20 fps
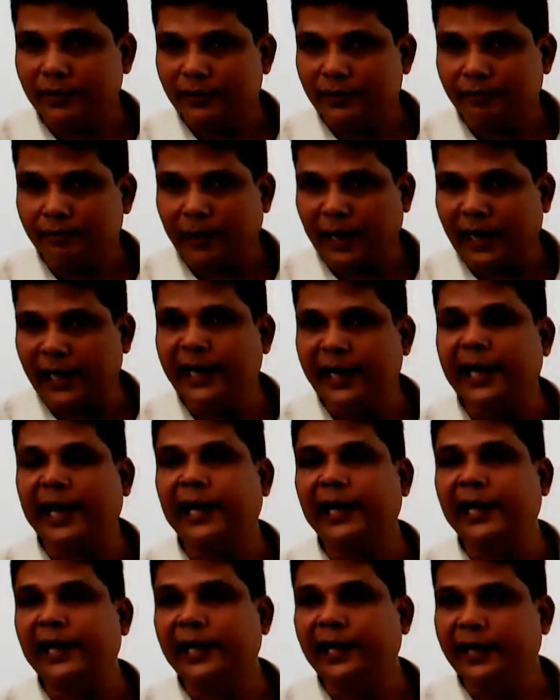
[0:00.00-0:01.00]
valid
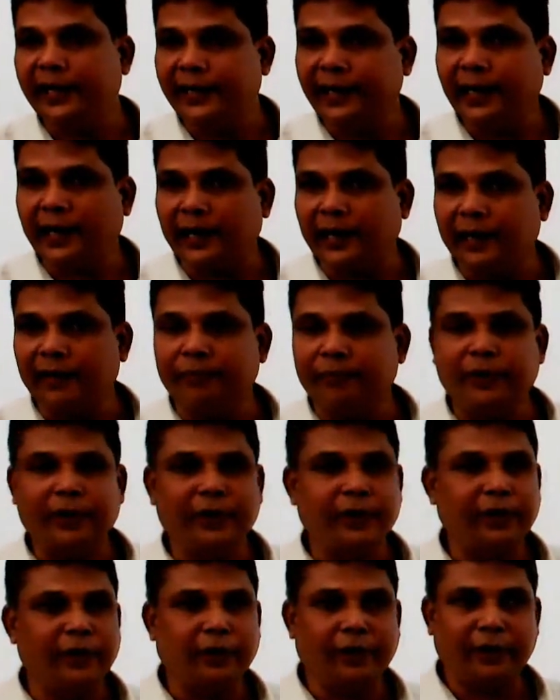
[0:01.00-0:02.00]
identity card, but
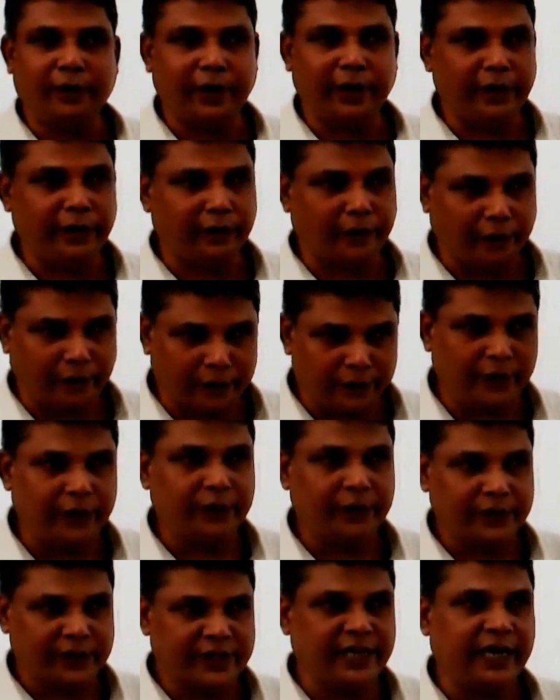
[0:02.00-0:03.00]
not in
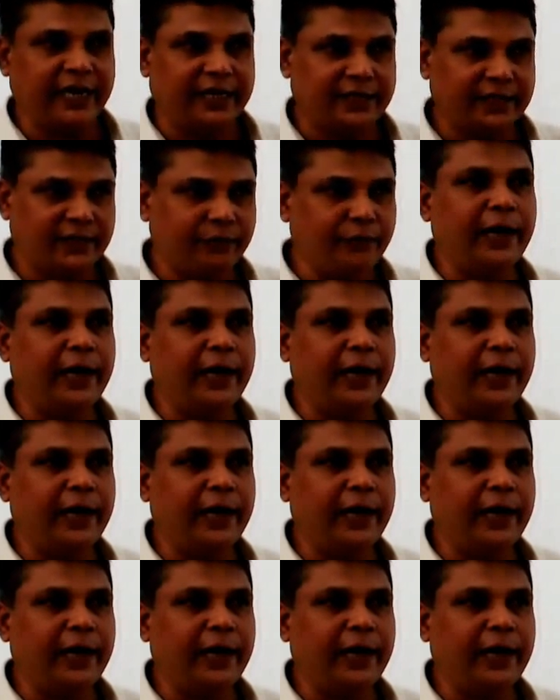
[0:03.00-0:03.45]
other states.